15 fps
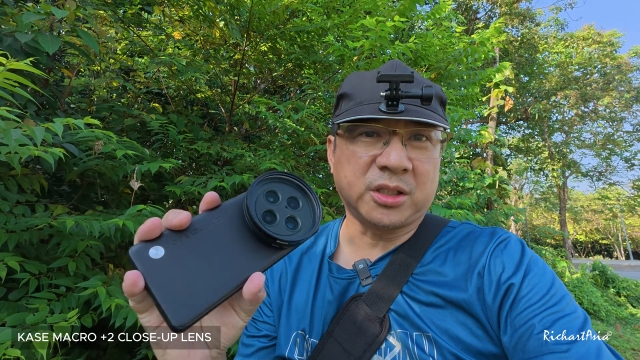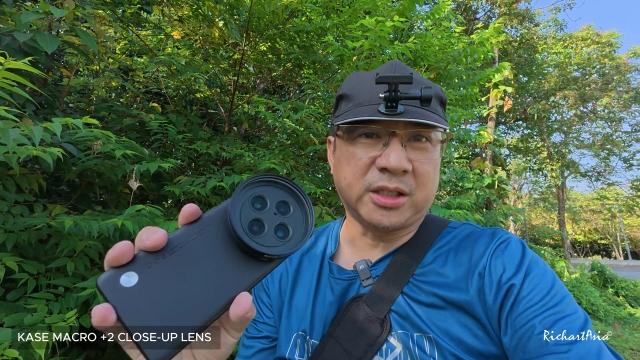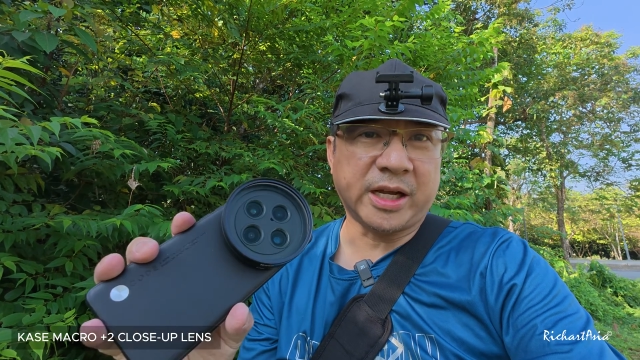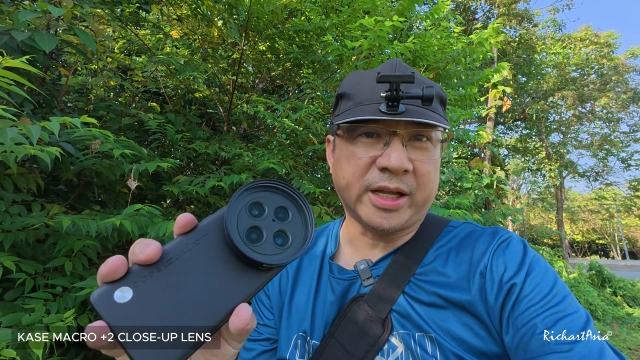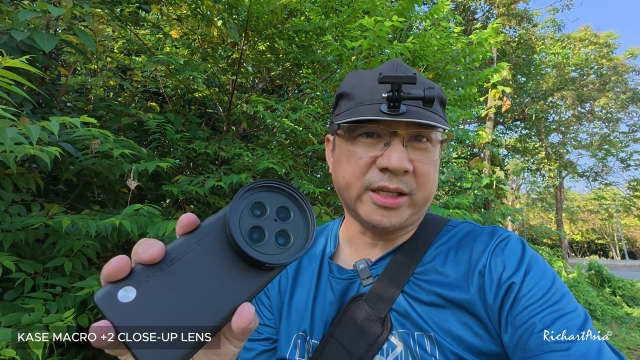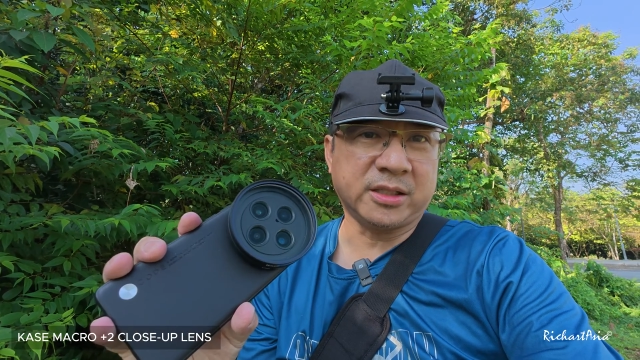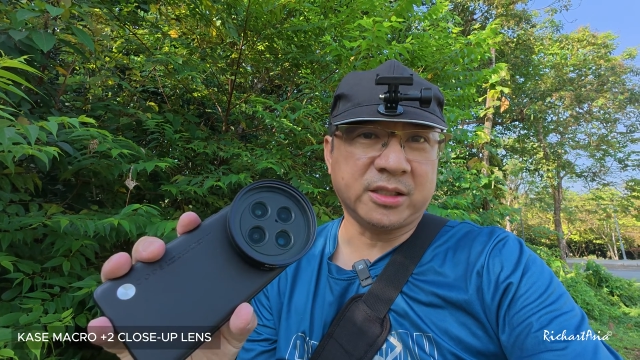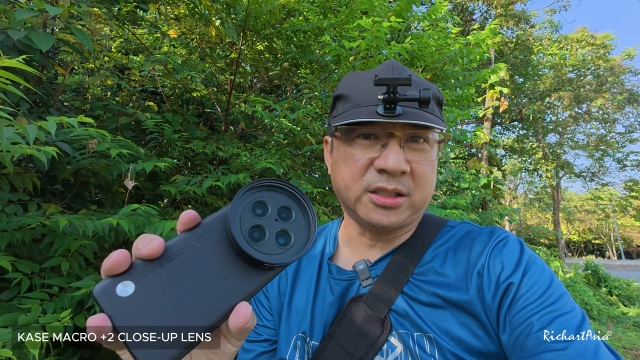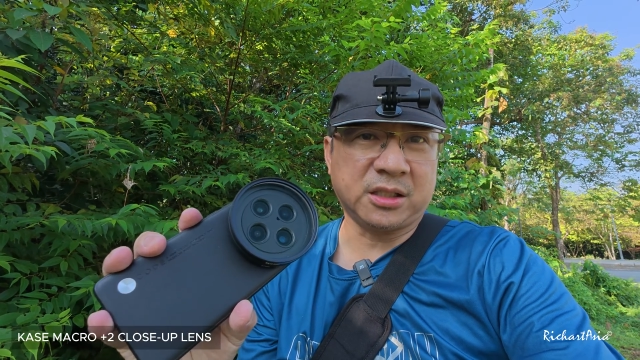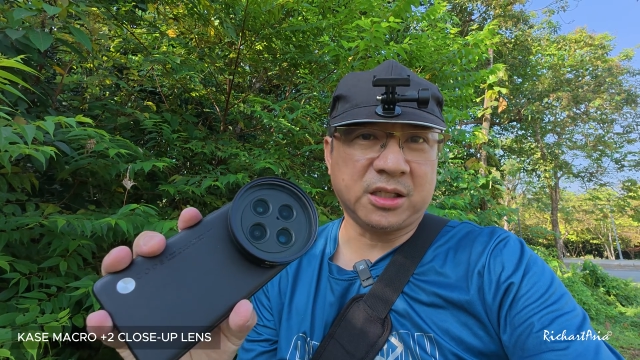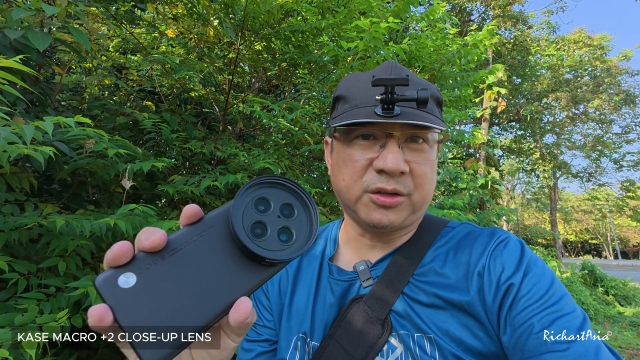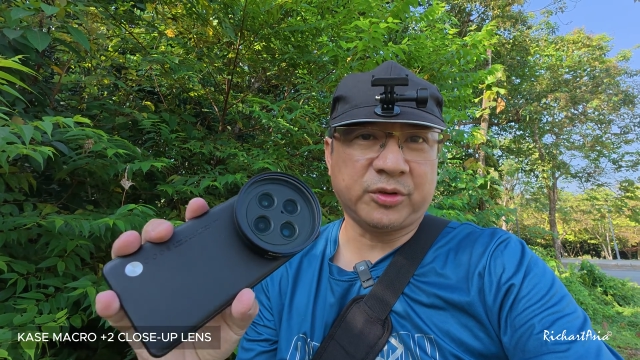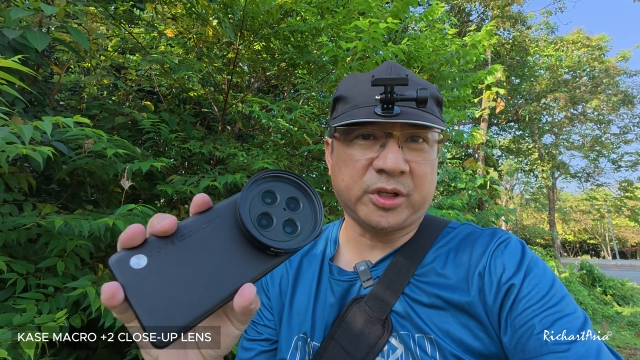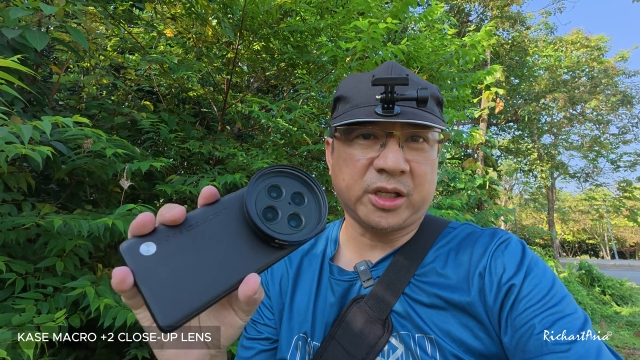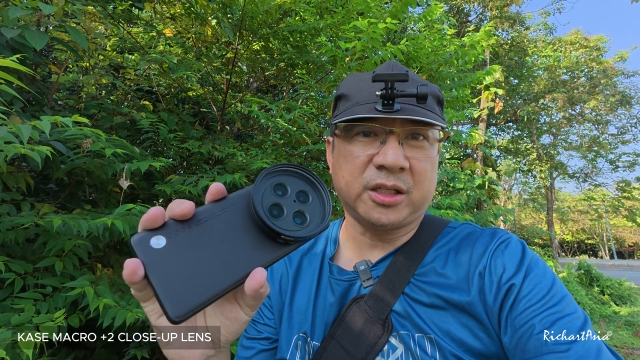lens is
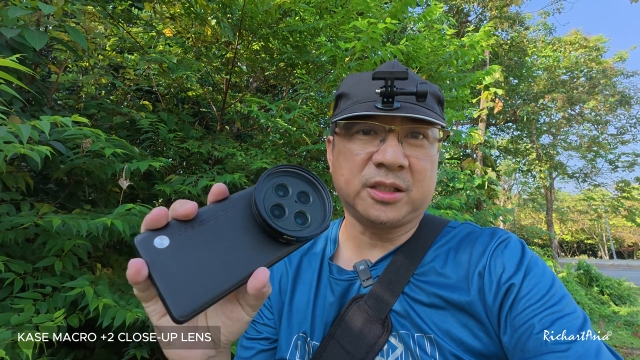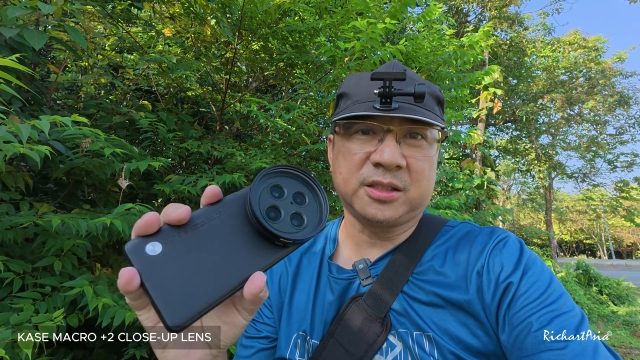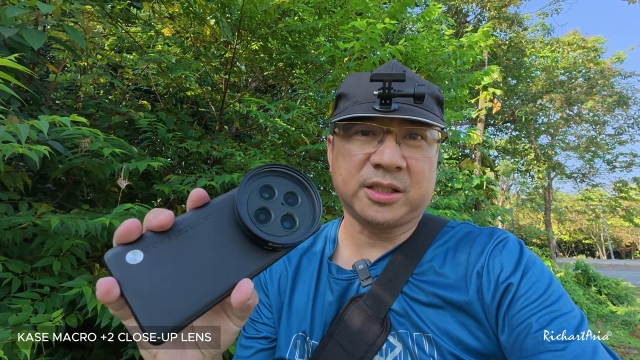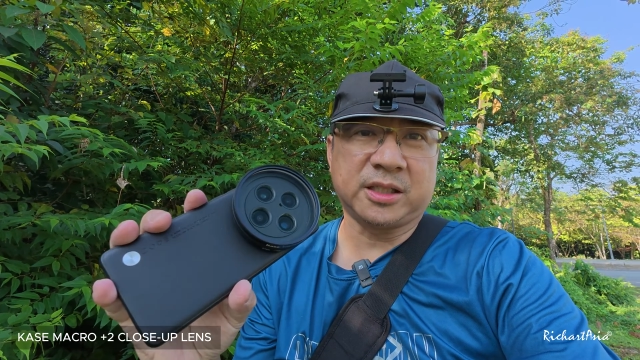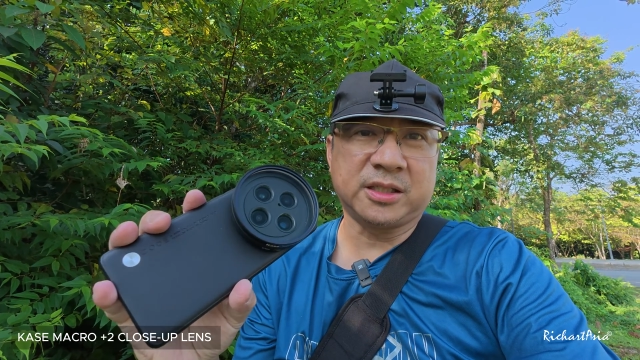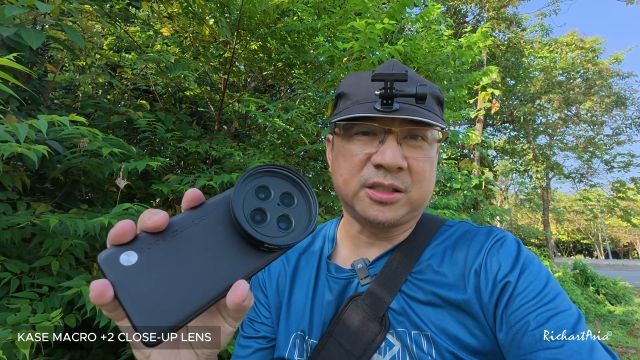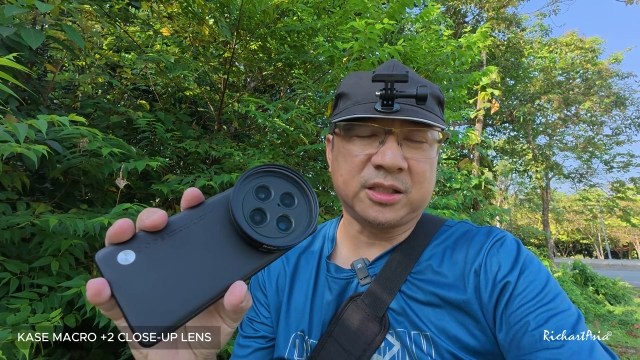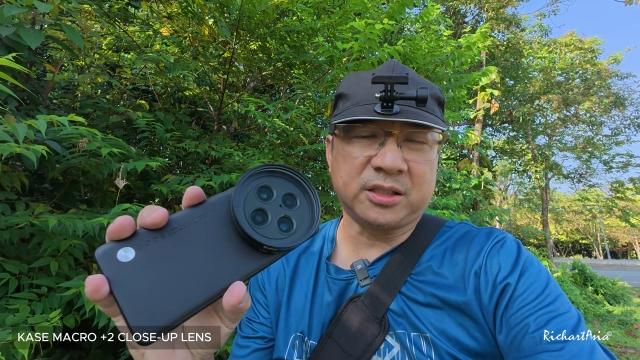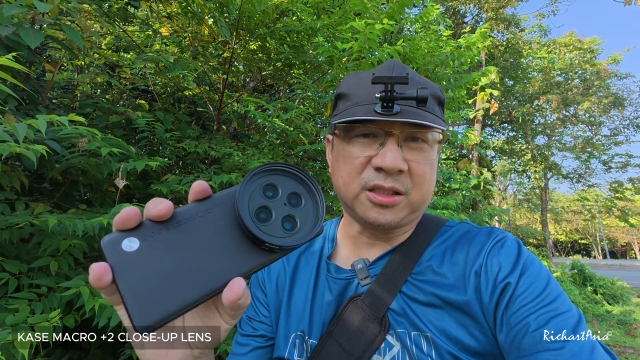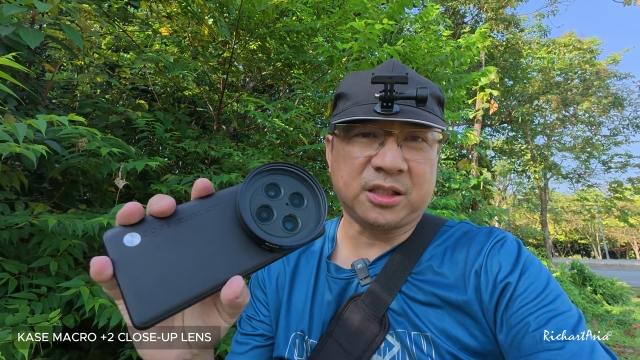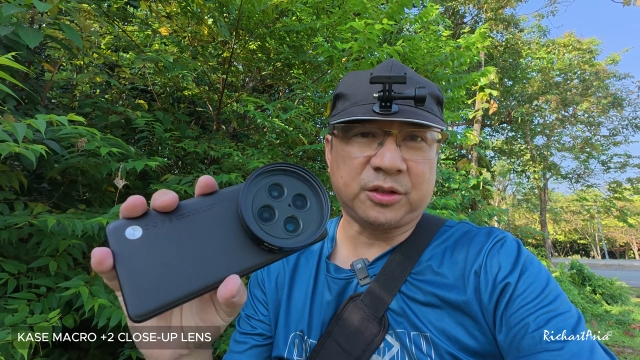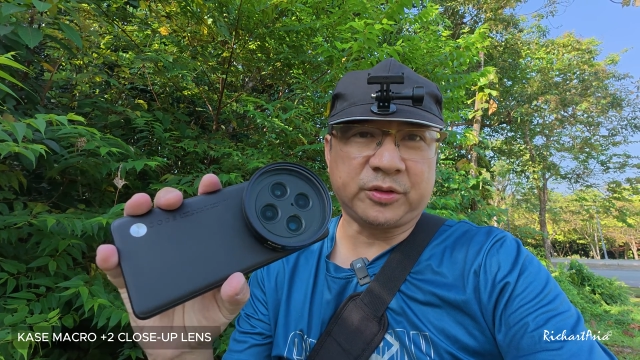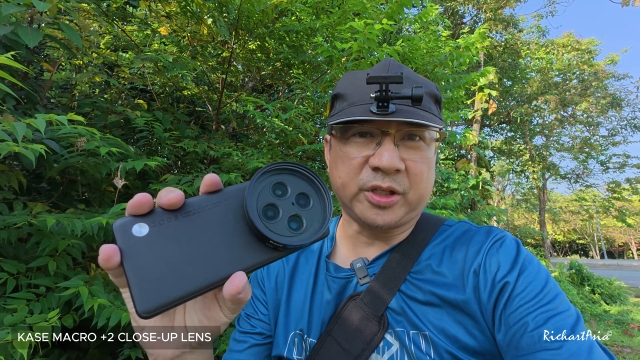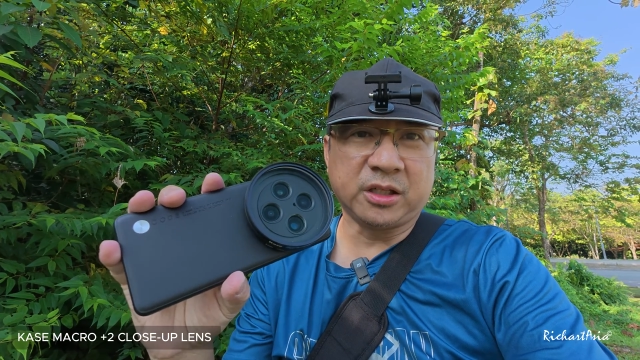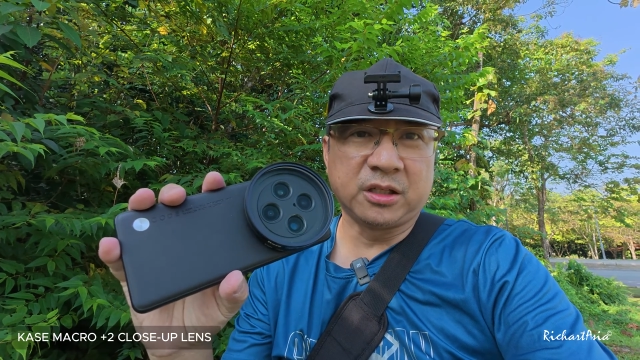giving and the sensor is
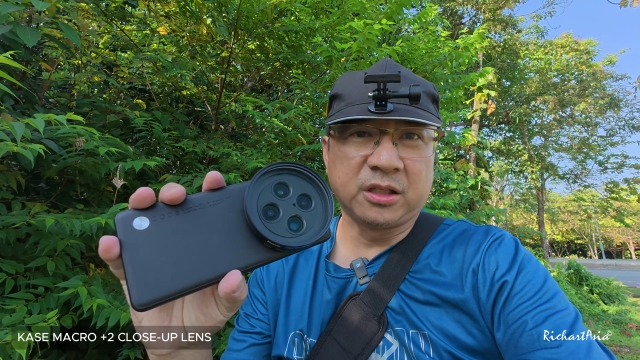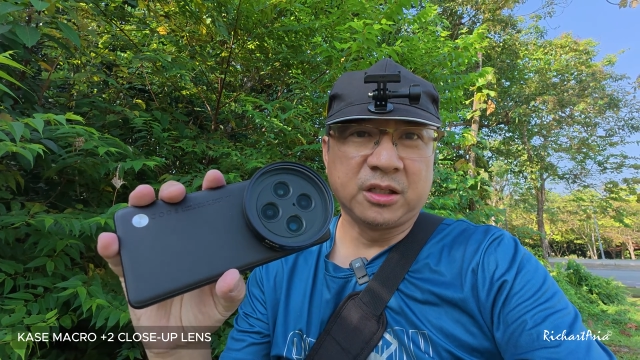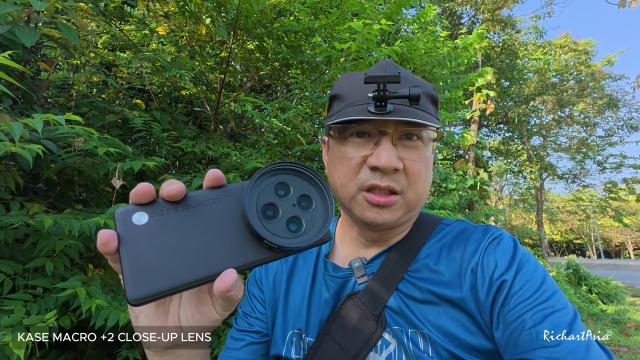giving.